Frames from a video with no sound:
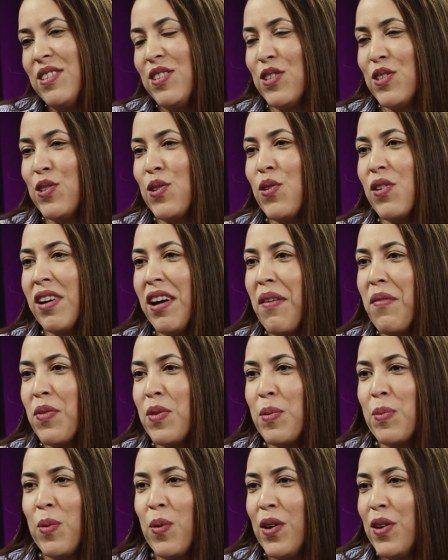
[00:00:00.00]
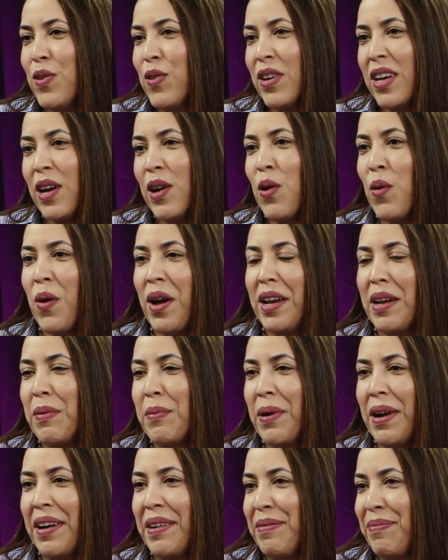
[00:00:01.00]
just so comfortable and you can go anywhere.